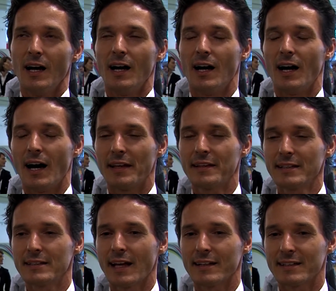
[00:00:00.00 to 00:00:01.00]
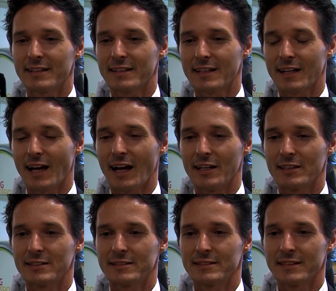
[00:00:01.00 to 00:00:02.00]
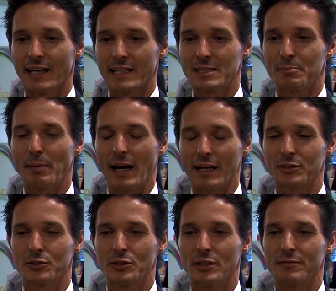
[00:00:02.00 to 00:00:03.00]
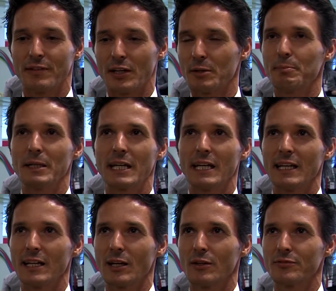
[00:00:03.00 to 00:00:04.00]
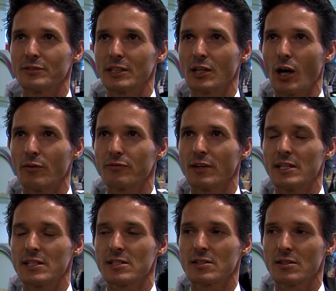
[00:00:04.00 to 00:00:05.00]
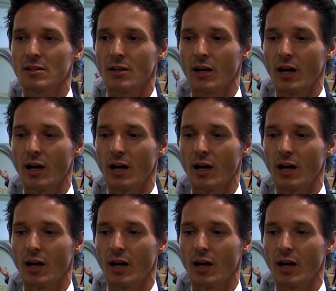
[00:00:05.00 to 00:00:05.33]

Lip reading: I think that kind of dates back to the very beginning of the conference